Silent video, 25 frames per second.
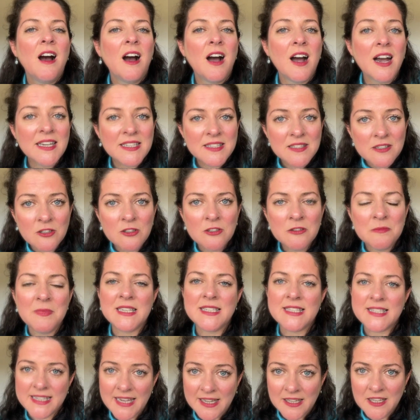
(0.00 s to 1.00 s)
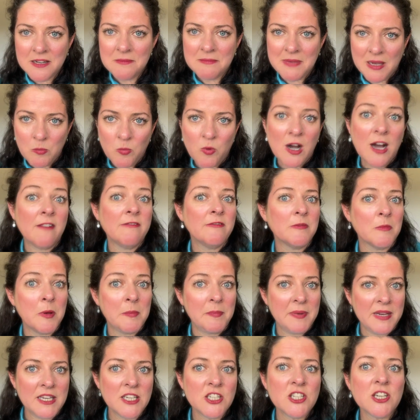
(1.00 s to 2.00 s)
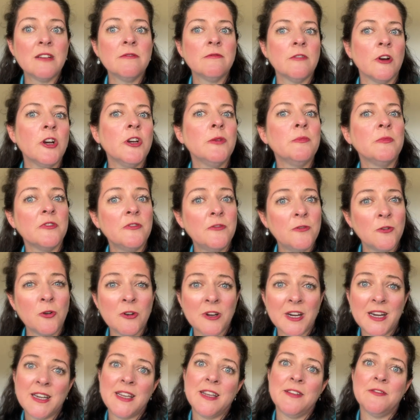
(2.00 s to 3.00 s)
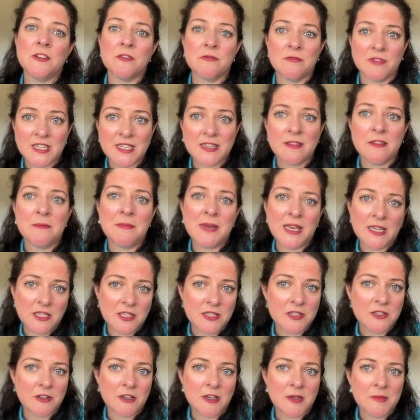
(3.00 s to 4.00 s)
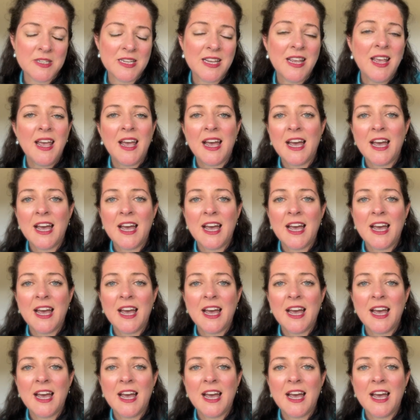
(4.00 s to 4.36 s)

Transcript: I sold my second memoir from a pitch I wrote before I'd even written the manuscript,